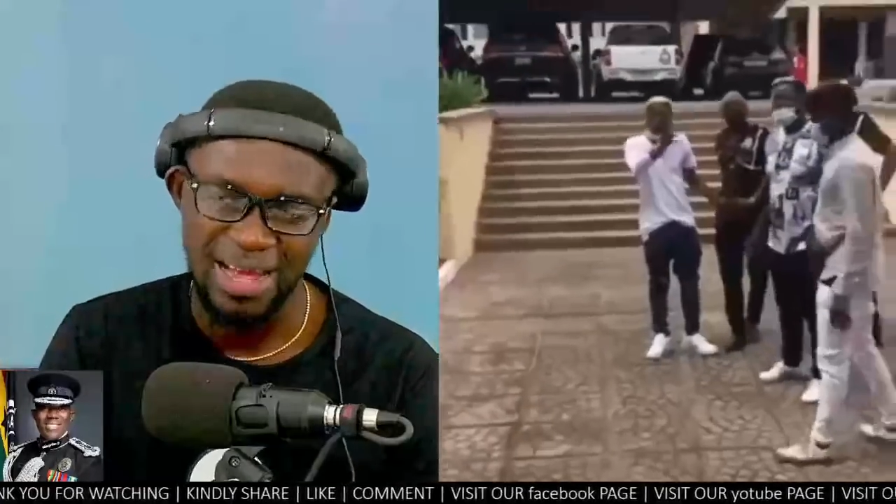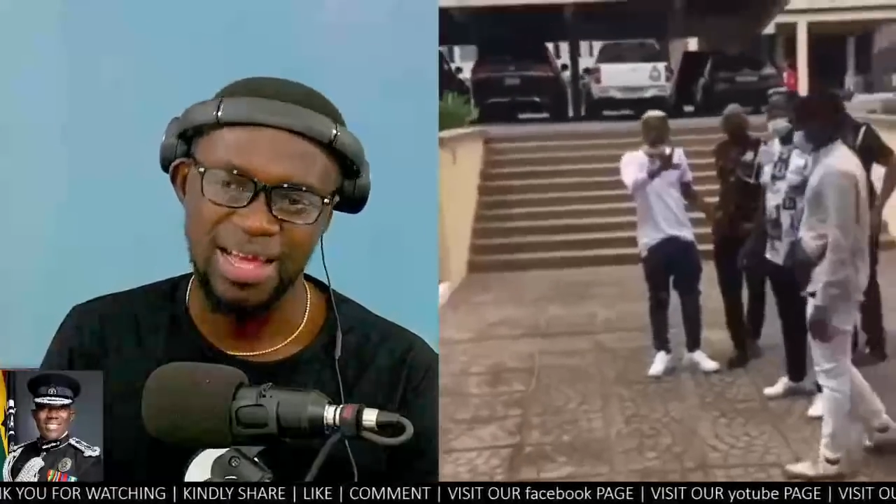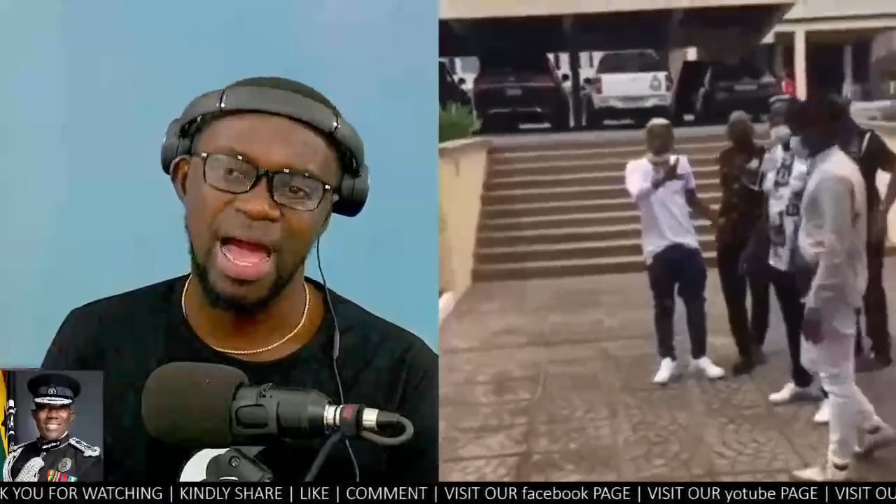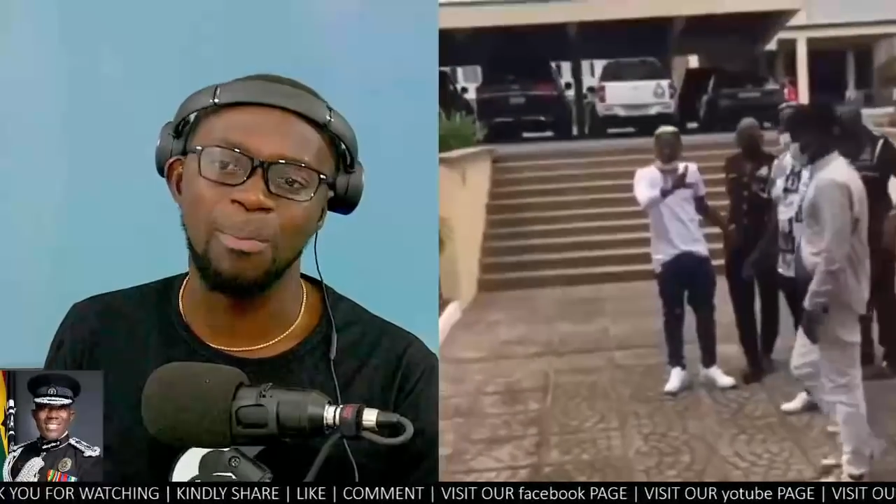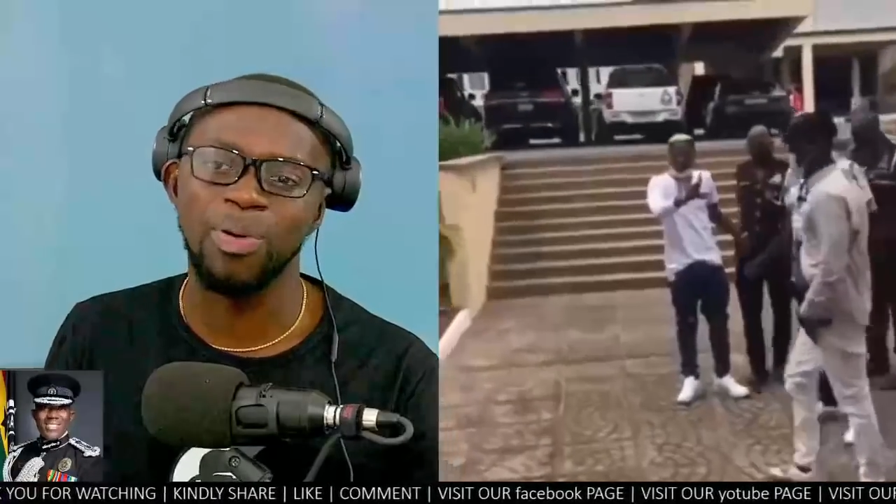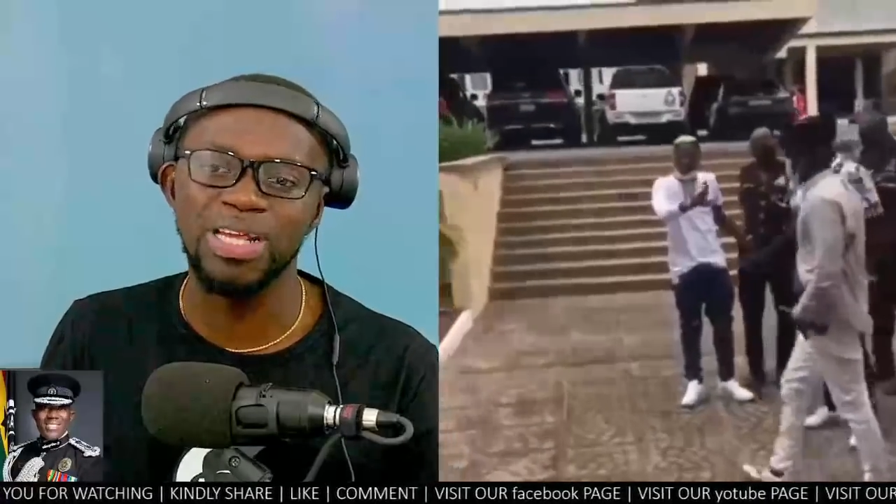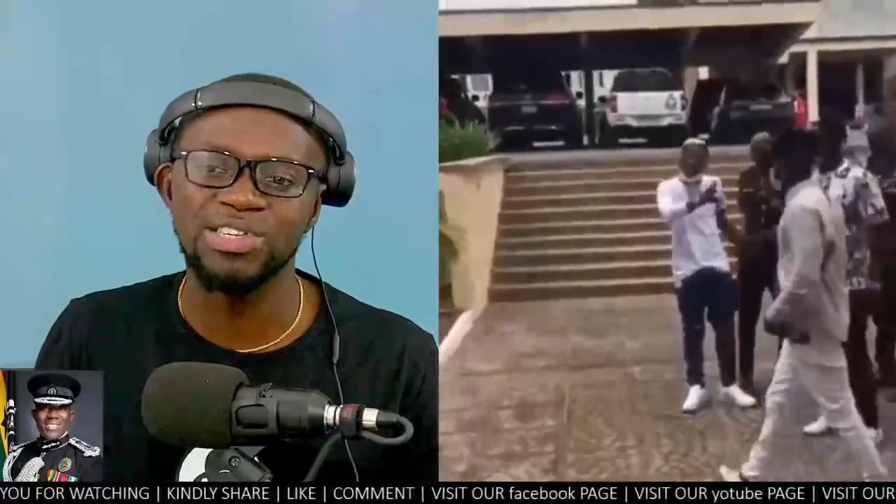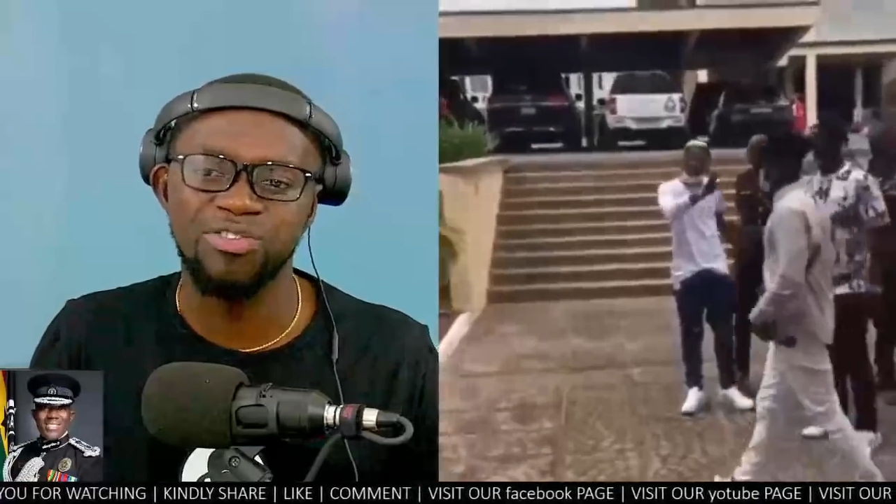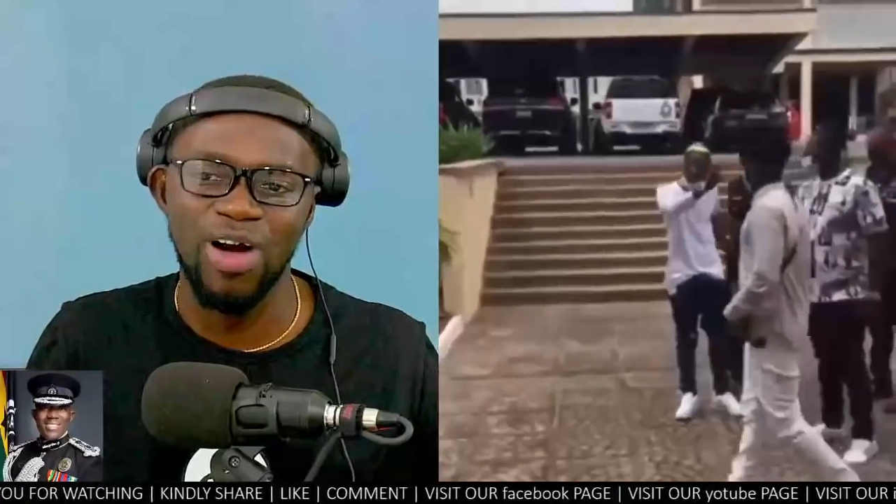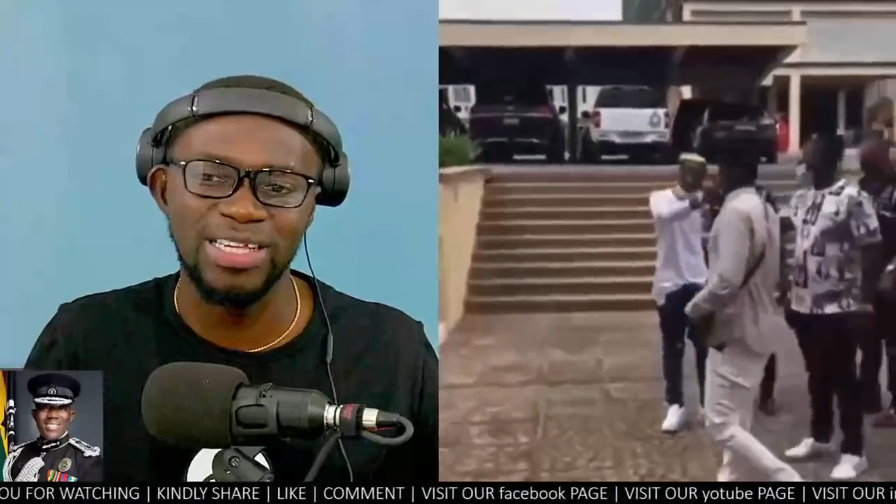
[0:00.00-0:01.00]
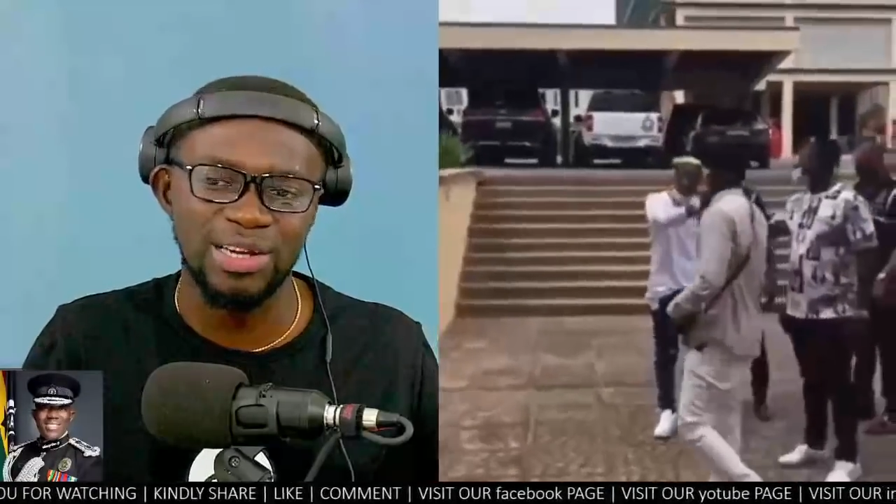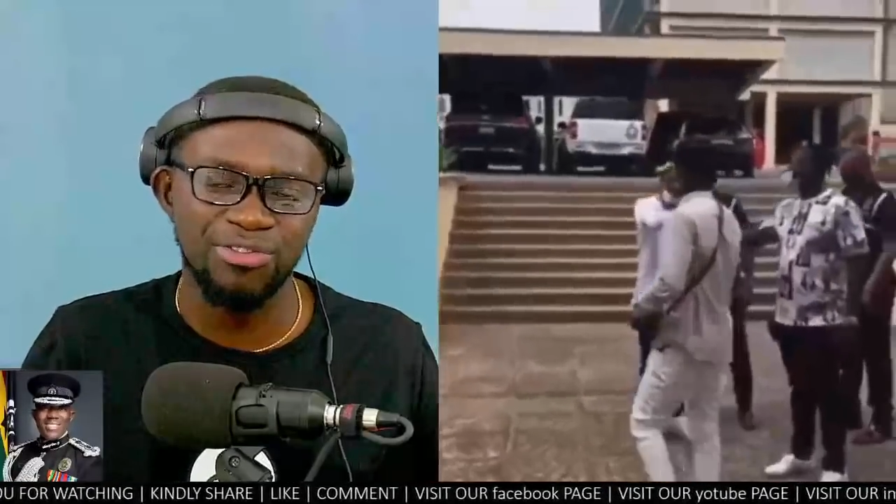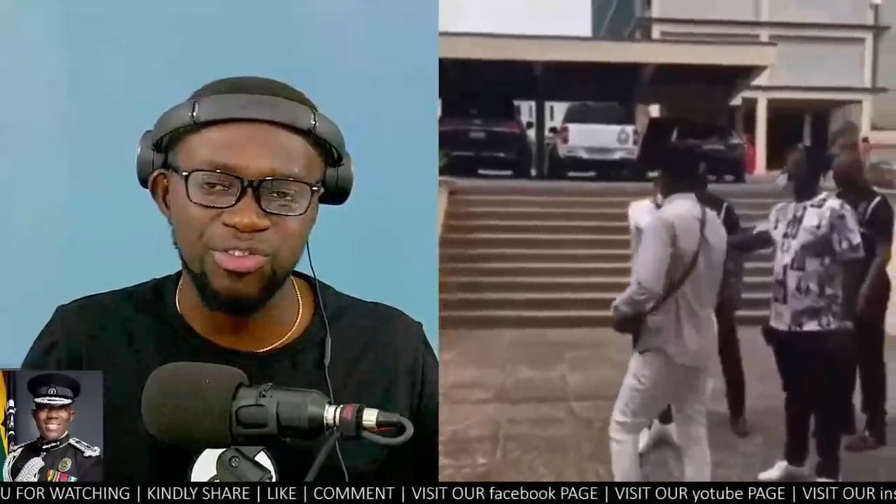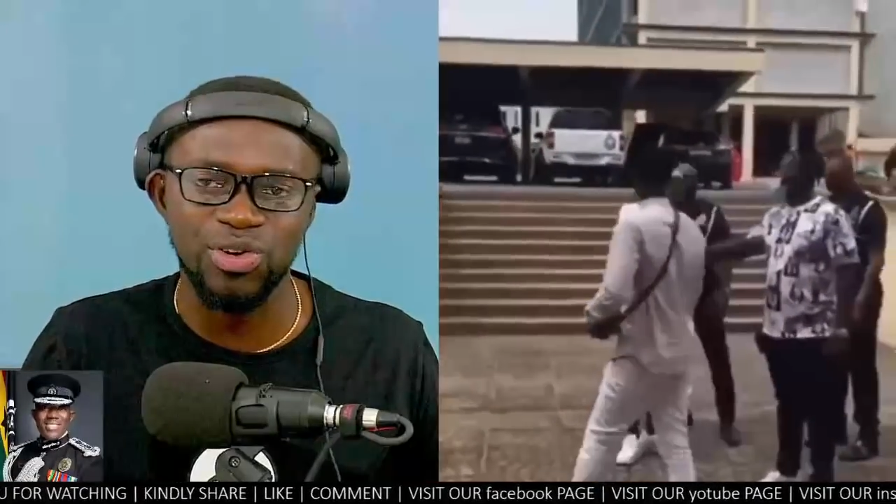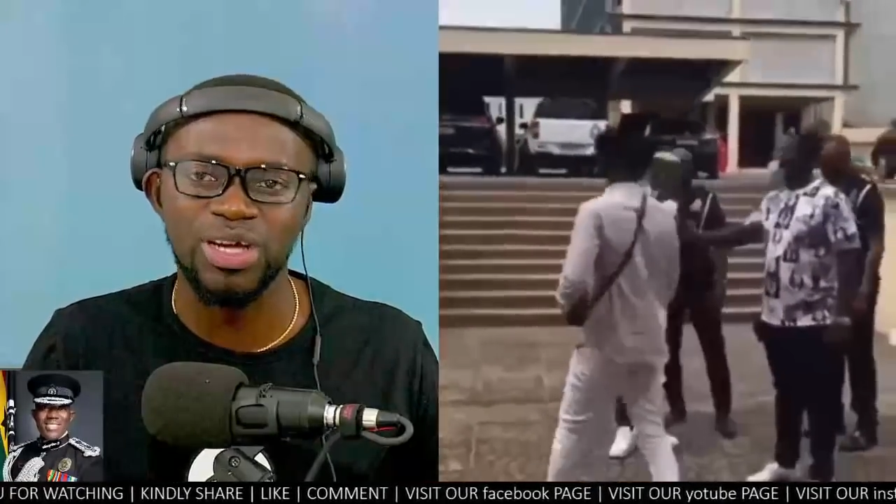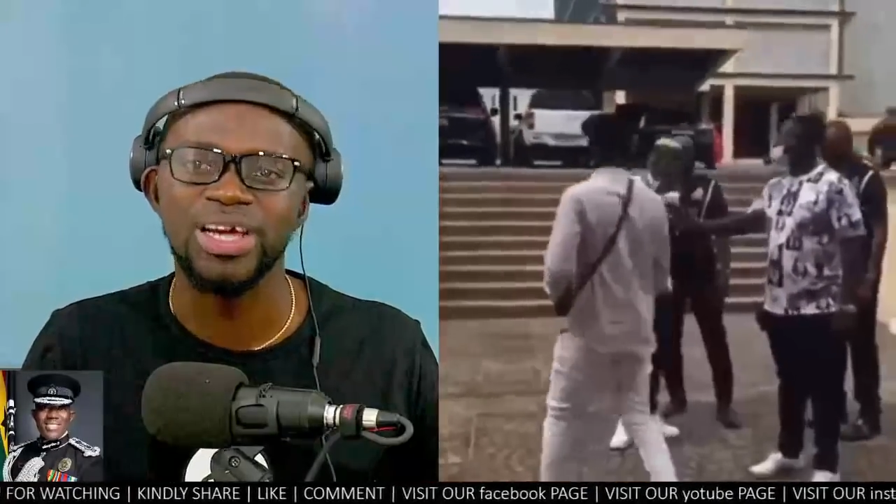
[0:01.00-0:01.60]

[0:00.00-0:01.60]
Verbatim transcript: A police for the phone